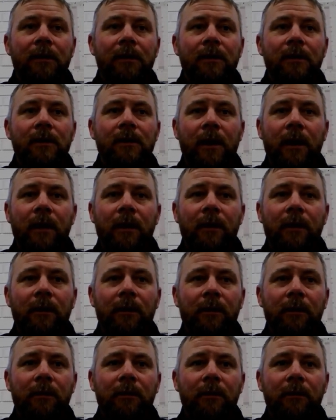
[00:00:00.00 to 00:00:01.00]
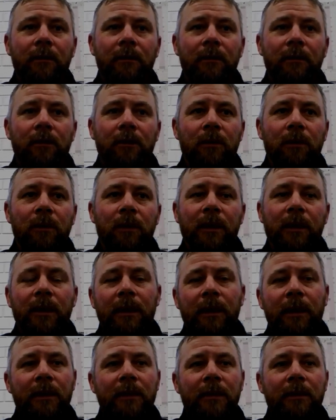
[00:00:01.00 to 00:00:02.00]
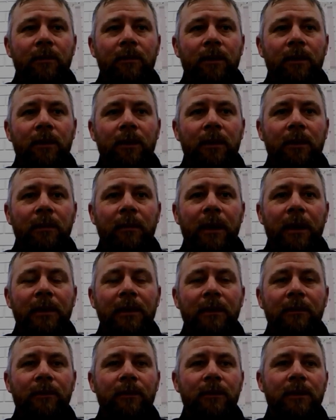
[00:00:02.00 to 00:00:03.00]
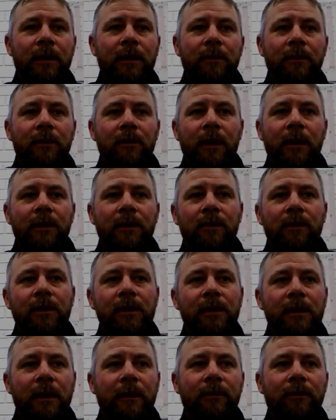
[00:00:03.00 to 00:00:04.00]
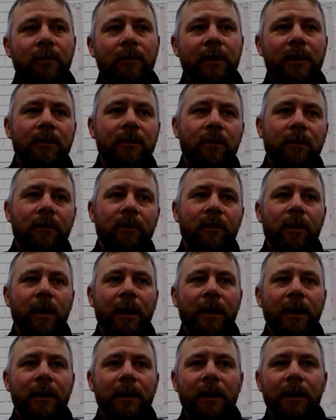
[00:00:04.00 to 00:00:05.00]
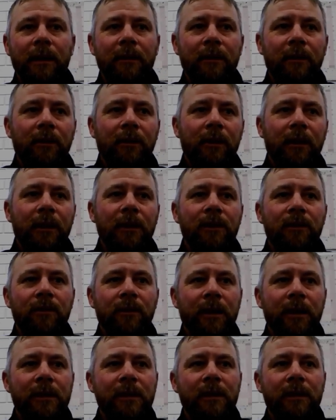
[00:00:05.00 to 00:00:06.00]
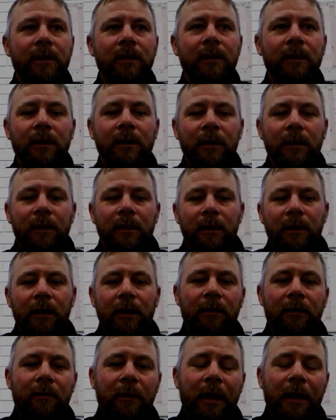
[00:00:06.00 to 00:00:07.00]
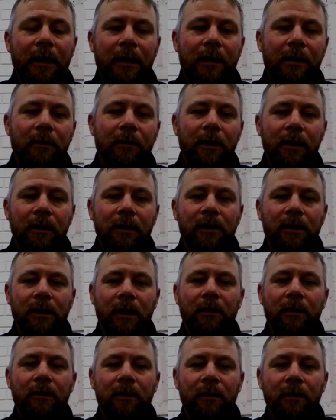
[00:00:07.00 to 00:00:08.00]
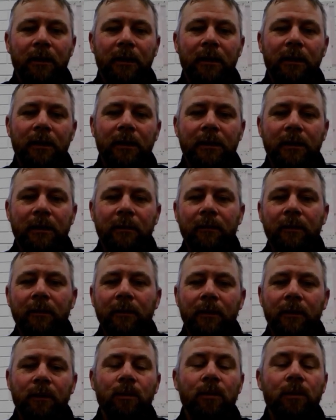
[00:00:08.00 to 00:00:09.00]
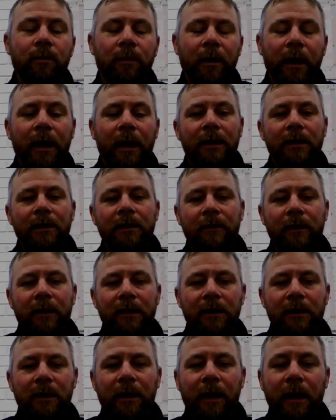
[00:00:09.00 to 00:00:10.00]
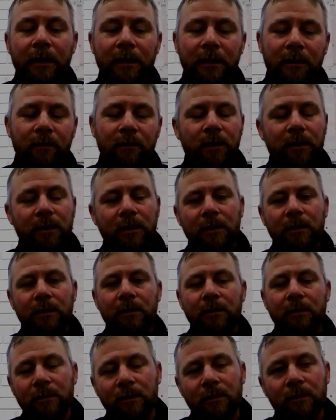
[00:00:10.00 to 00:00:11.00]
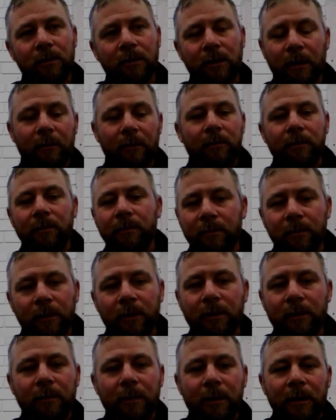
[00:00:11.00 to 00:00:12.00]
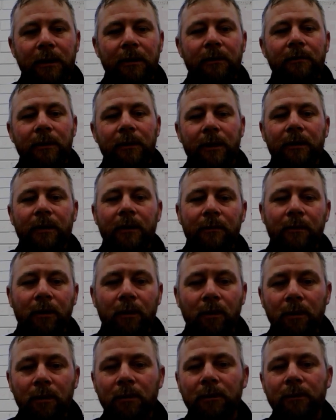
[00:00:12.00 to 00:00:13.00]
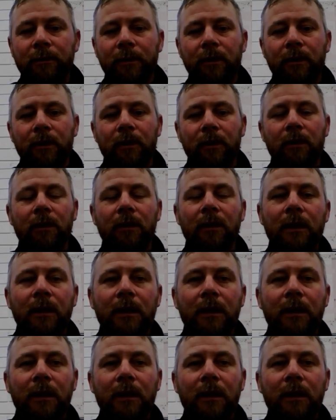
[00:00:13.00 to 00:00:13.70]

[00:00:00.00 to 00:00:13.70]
So all the connection work, the matching footsteps, all that sort of stuff will be sort of a way to get her interested and maybe show her that there's some good parts of education, which is, possibly very important for her.